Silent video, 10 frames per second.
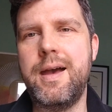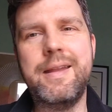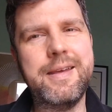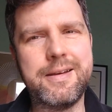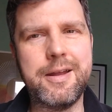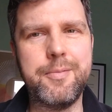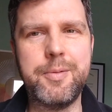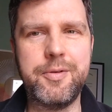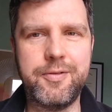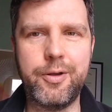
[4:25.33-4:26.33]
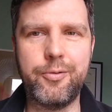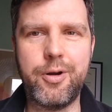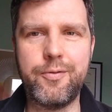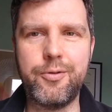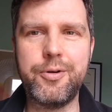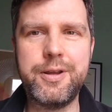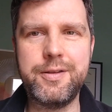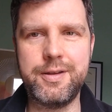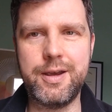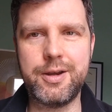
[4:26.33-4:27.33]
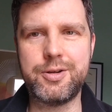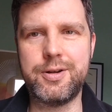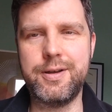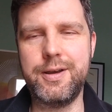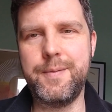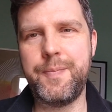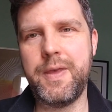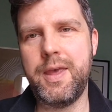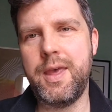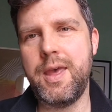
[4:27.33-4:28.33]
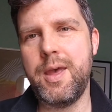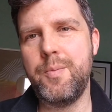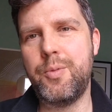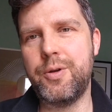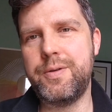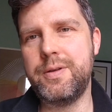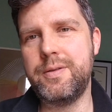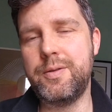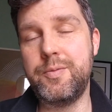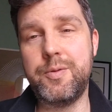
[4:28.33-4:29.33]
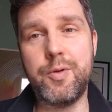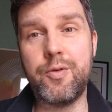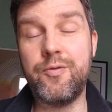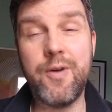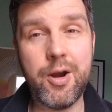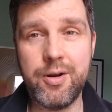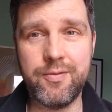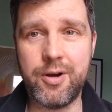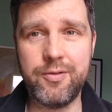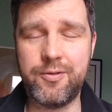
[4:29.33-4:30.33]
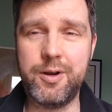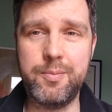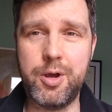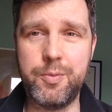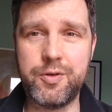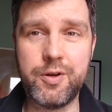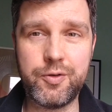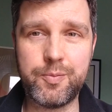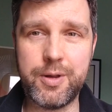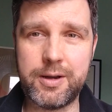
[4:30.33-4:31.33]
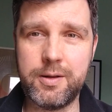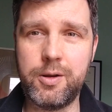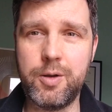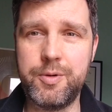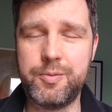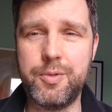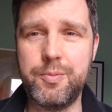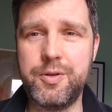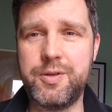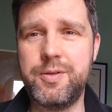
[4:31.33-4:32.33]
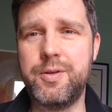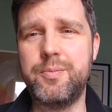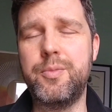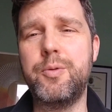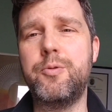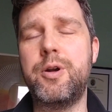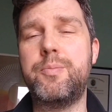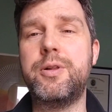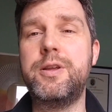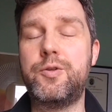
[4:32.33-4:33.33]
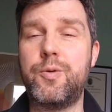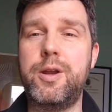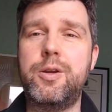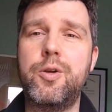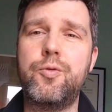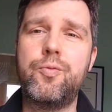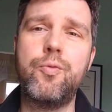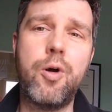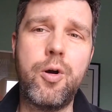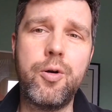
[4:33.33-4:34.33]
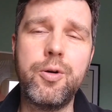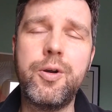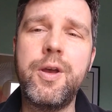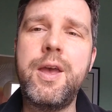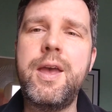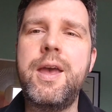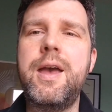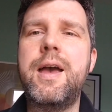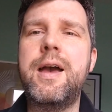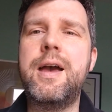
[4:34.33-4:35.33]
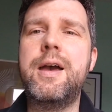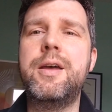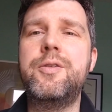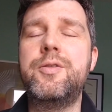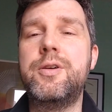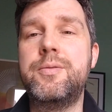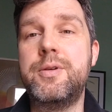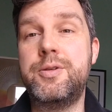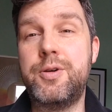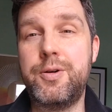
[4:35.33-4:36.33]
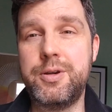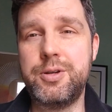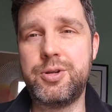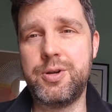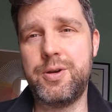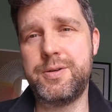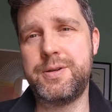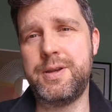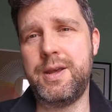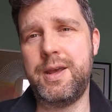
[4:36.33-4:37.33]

And that kind of made me feel rather uneasy, actually. But there are very, very funny moments, not just Blackleaf Comics moments. There's a moment where a police raid goes wrong and a dog is shot.